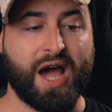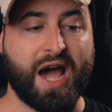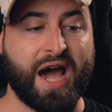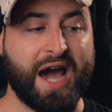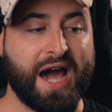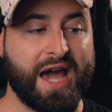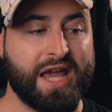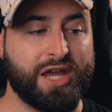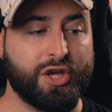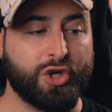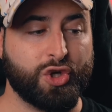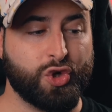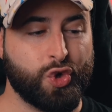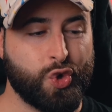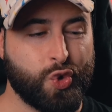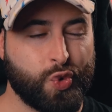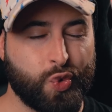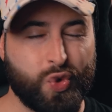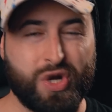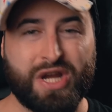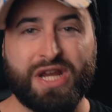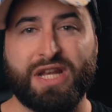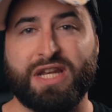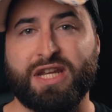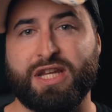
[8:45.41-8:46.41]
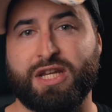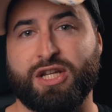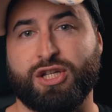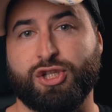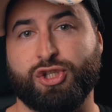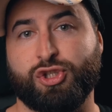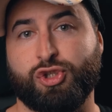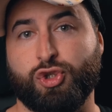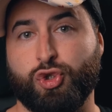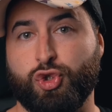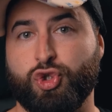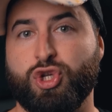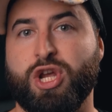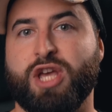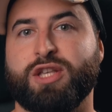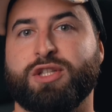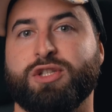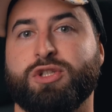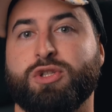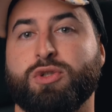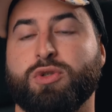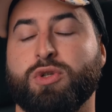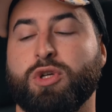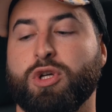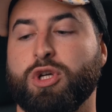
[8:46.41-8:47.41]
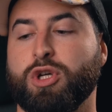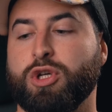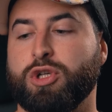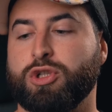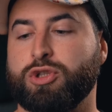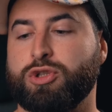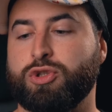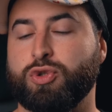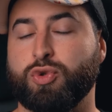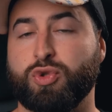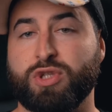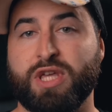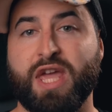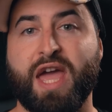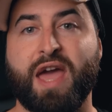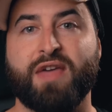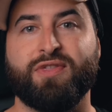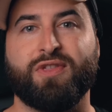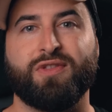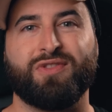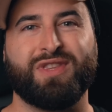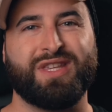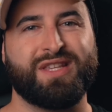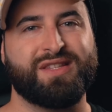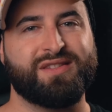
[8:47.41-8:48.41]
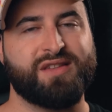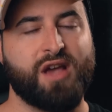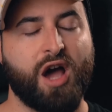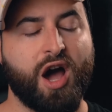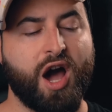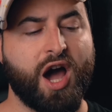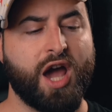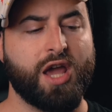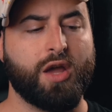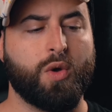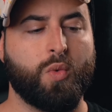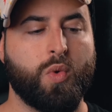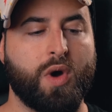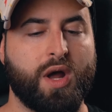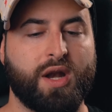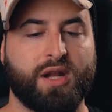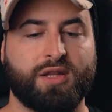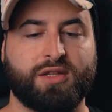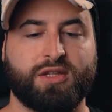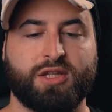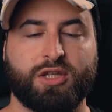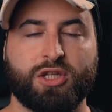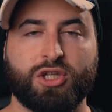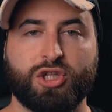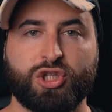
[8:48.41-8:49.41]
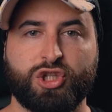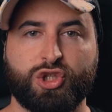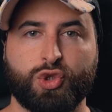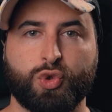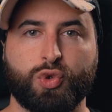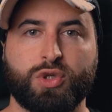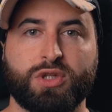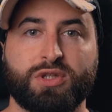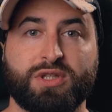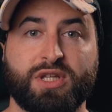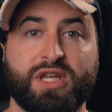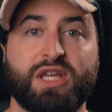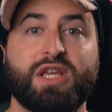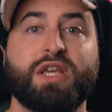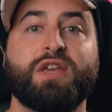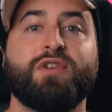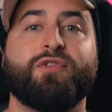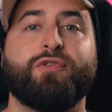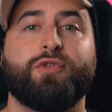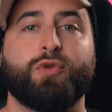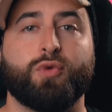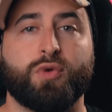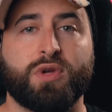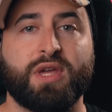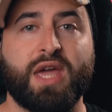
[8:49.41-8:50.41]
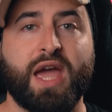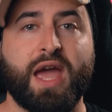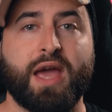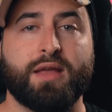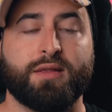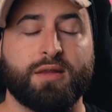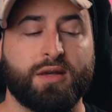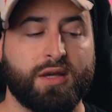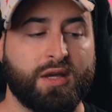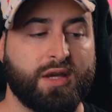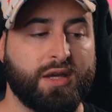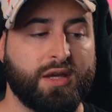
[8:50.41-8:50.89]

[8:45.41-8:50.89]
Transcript: I really suggest you to get this high quality unit if you can